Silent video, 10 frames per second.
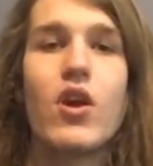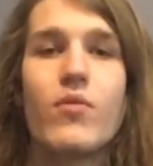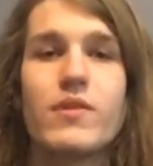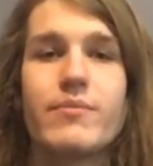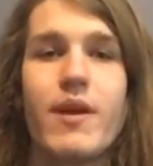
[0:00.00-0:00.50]

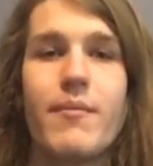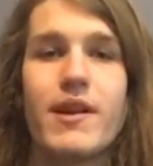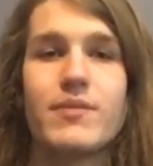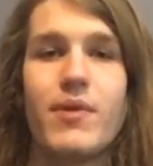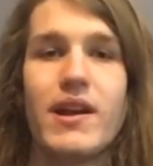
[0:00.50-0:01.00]
hope this
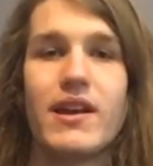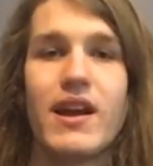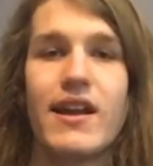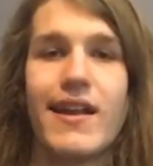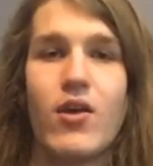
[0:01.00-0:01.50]
BMX buying
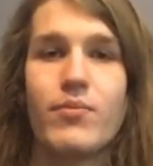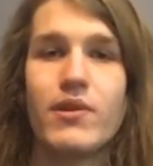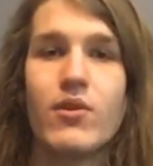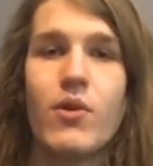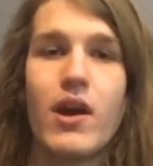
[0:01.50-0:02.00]
guide
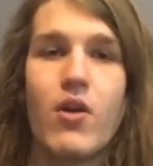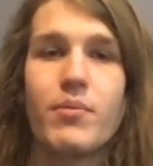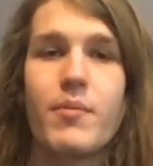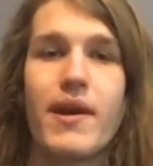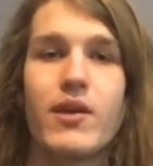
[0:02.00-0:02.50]
helped you. I
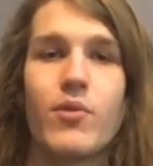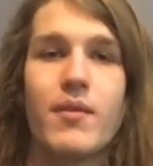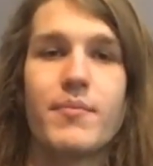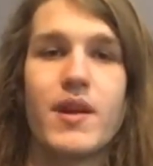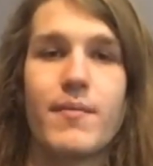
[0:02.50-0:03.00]
hope you buy the
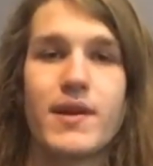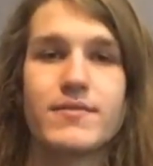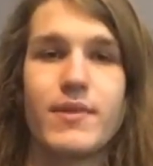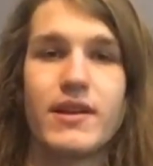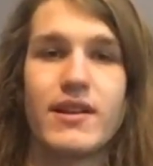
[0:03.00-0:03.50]
right
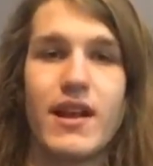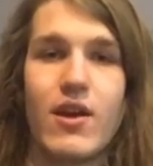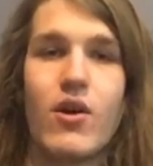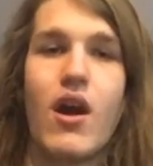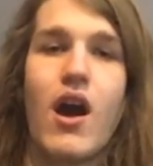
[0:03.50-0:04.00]
BMX bike
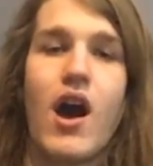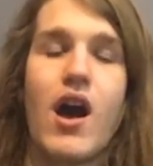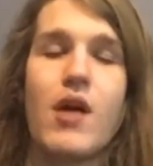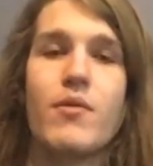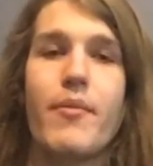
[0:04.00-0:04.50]
now.
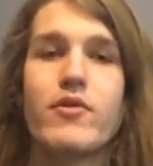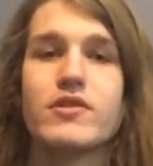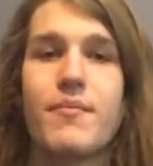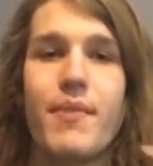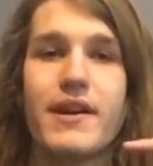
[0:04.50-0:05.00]
I will
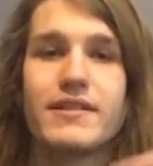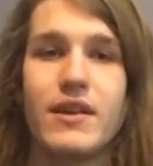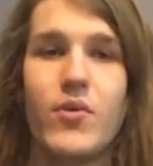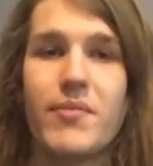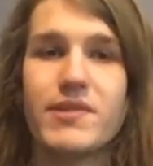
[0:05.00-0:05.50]
post some bikes
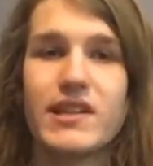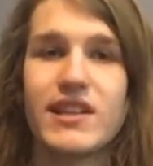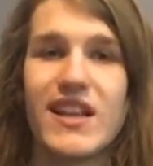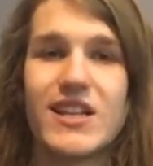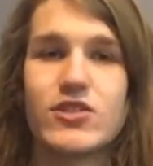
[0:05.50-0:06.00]
and websites
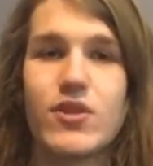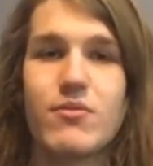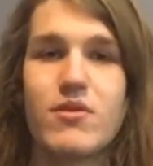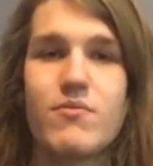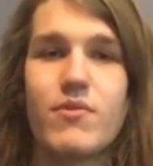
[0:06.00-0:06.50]
in the
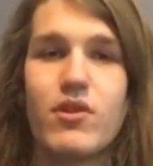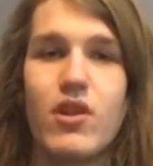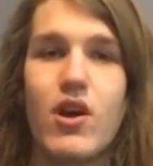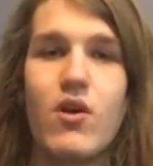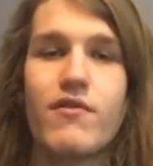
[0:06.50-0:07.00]
description
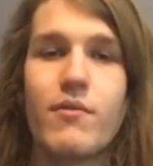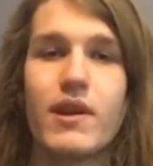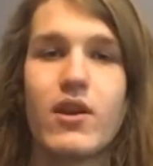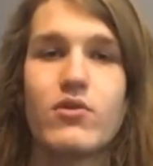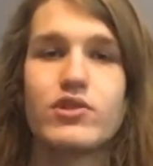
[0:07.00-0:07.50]
below if you
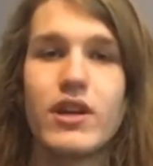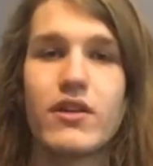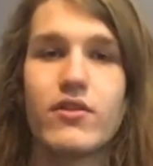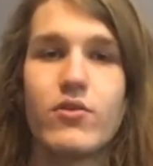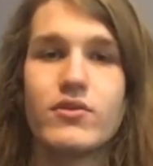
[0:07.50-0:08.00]
want to go check
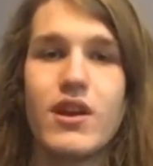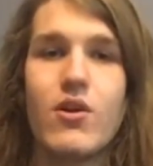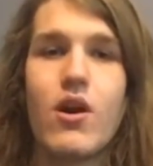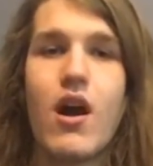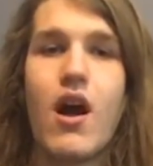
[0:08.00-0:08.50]
those
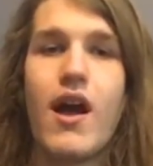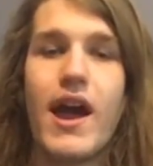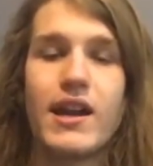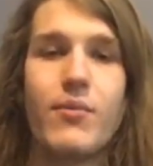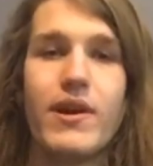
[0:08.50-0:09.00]
out.
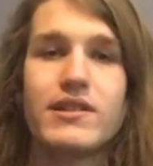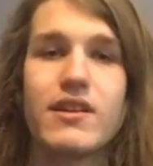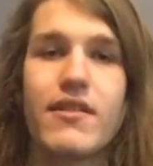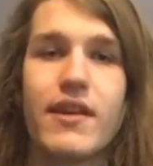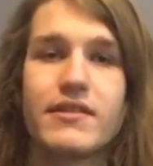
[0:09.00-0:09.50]

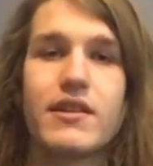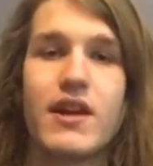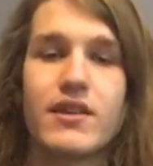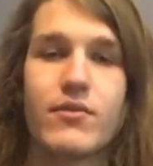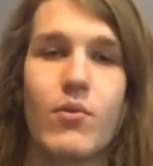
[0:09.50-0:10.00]
Anyways, thank you
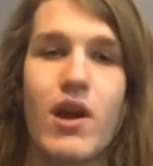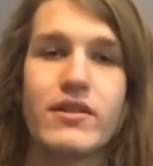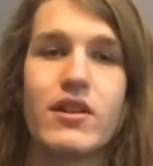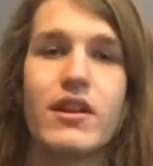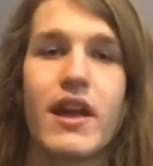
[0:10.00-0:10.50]
guys for
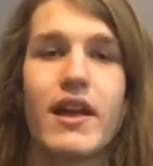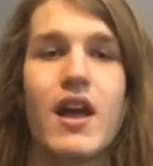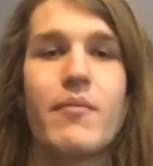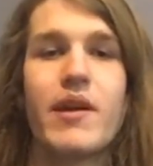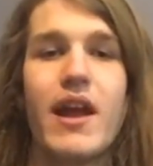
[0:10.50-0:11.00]
watching. You can
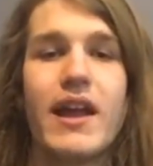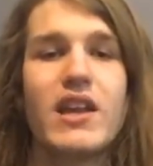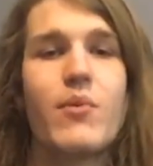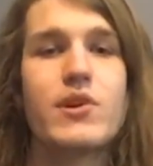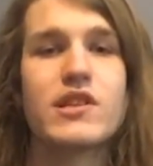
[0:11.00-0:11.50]
comment
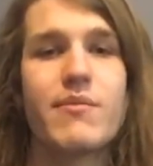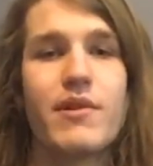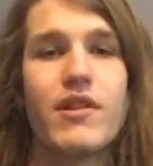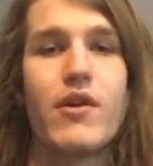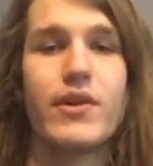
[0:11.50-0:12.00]
any questions
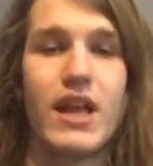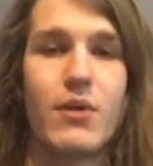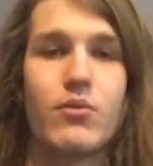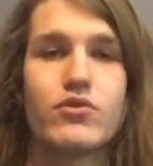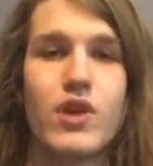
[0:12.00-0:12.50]
below and
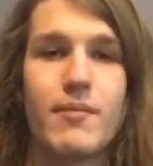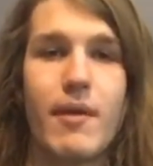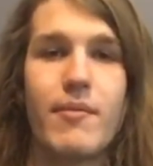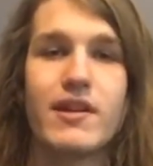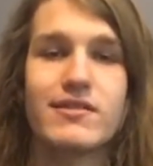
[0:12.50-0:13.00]
I will try
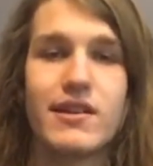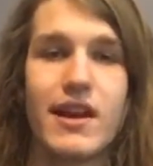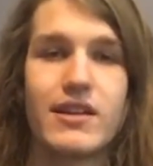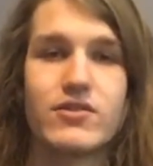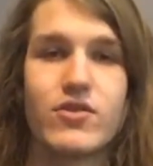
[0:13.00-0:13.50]
my best to
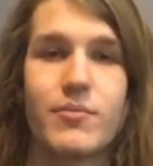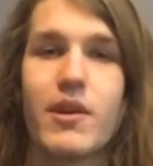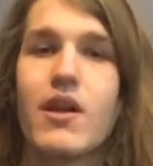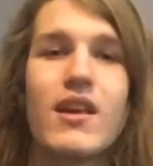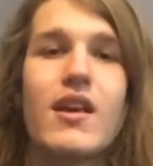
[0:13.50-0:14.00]
answer them.
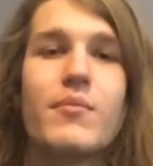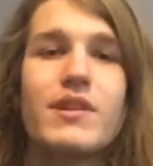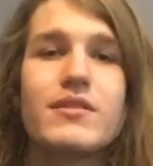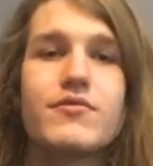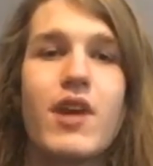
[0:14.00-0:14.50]

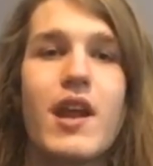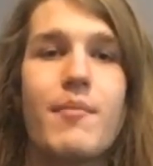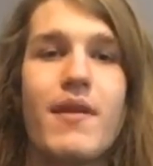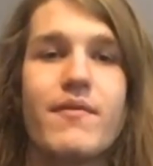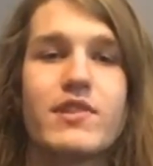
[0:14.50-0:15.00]
Please subscribe to
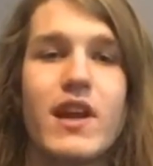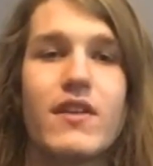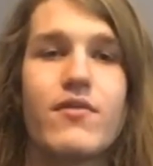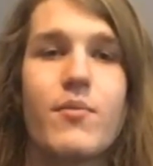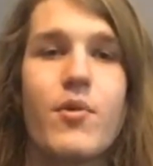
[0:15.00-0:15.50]
my channel
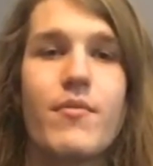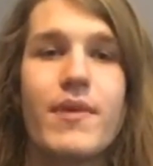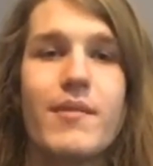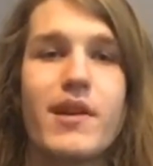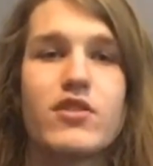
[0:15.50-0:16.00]
for more
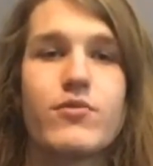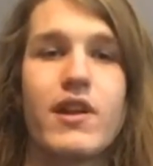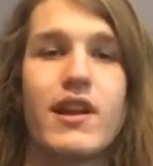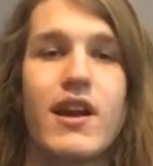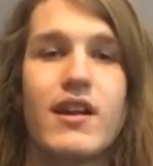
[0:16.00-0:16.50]
BMX
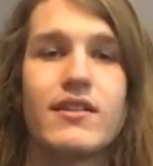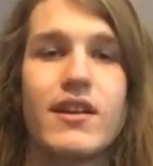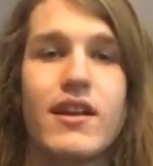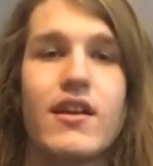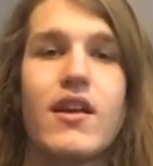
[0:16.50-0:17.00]
related
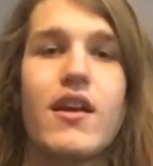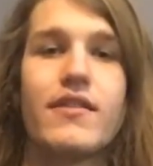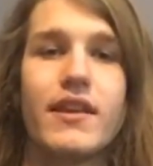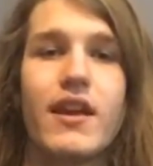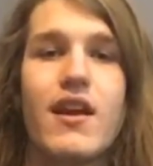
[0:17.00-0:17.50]
content.
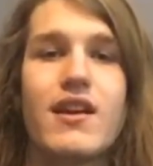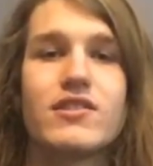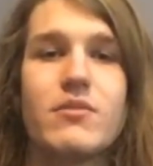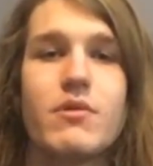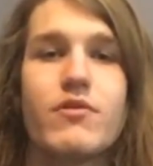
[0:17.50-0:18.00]
Thank you guys
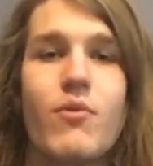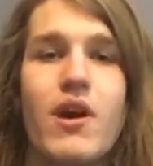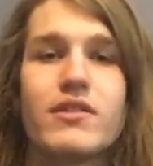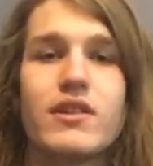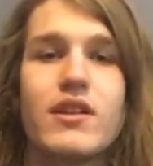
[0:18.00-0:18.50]
so much for
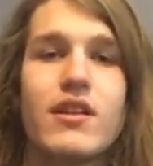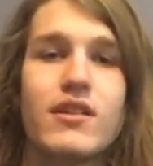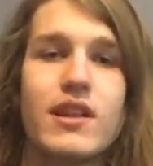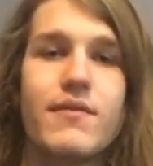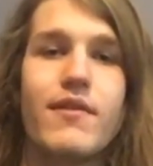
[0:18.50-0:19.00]
watching.
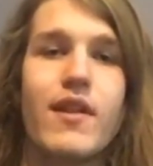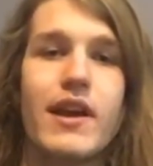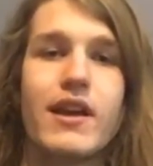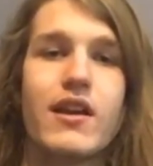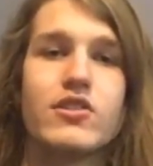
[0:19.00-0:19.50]
Leave a
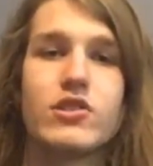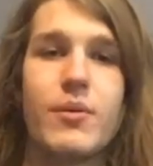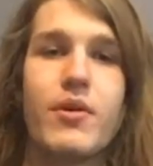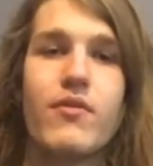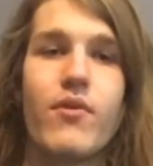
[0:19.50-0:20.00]
like, share
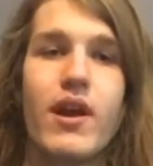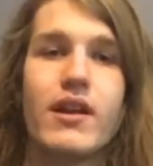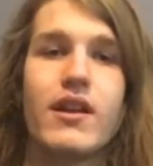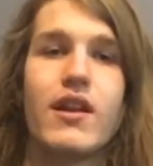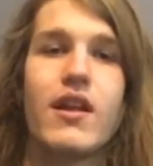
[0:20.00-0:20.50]
with a friend.